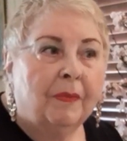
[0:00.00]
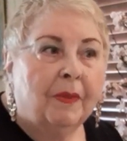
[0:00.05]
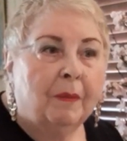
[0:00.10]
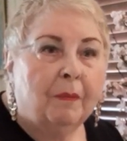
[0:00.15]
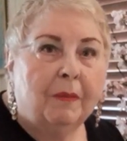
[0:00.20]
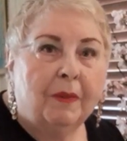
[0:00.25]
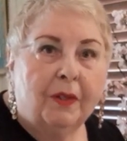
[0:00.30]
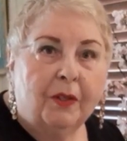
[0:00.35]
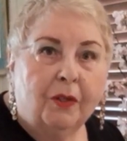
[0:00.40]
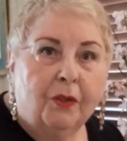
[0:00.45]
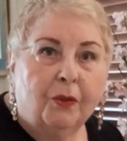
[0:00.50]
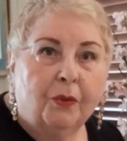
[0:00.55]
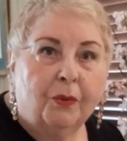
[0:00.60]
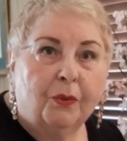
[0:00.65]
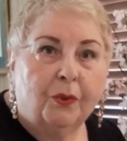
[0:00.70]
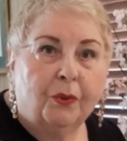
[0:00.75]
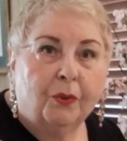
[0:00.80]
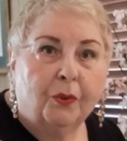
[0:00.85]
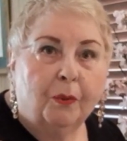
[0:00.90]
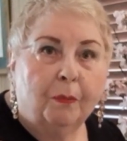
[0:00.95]
the
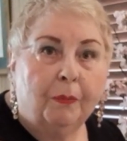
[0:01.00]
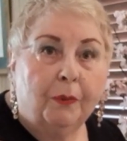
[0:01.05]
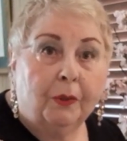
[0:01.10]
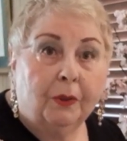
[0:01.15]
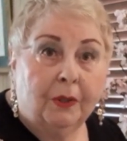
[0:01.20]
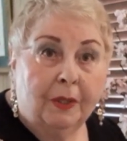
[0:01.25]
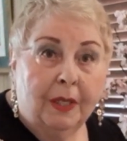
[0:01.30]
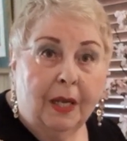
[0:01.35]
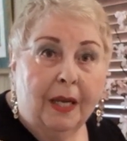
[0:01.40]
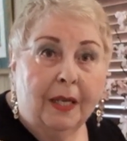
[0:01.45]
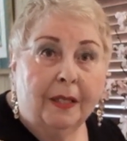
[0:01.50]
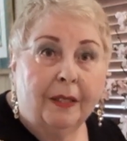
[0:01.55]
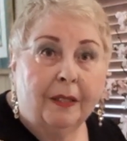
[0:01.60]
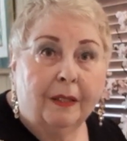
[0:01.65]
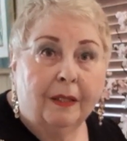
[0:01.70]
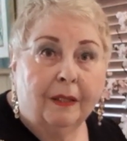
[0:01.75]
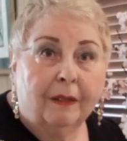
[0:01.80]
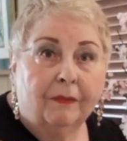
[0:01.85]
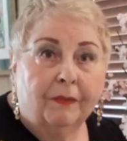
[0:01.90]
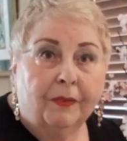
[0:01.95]
YouTube. There's
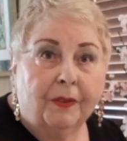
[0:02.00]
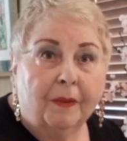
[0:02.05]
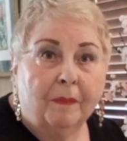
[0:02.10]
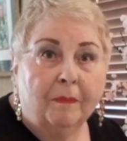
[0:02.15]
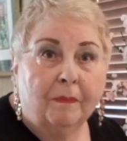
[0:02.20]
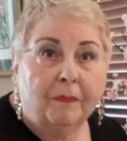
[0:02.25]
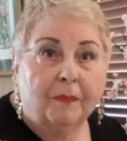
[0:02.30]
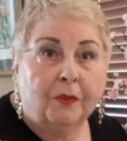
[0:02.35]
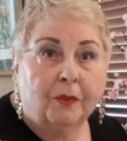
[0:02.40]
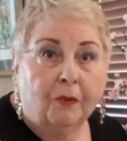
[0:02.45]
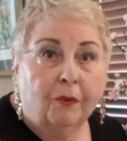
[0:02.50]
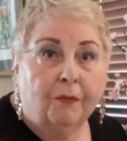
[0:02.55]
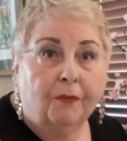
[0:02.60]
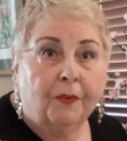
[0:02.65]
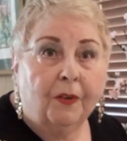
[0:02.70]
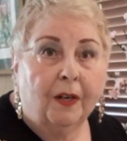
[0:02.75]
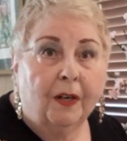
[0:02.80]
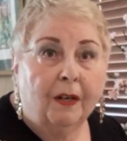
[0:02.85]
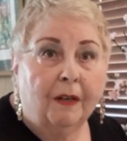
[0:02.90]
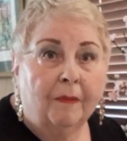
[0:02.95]
90 of them so
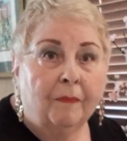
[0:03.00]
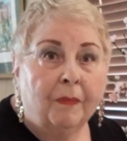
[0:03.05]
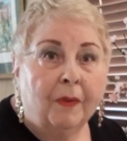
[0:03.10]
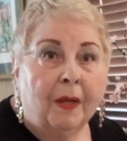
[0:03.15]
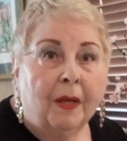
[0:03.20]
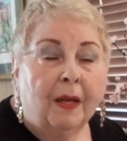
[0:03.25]
far.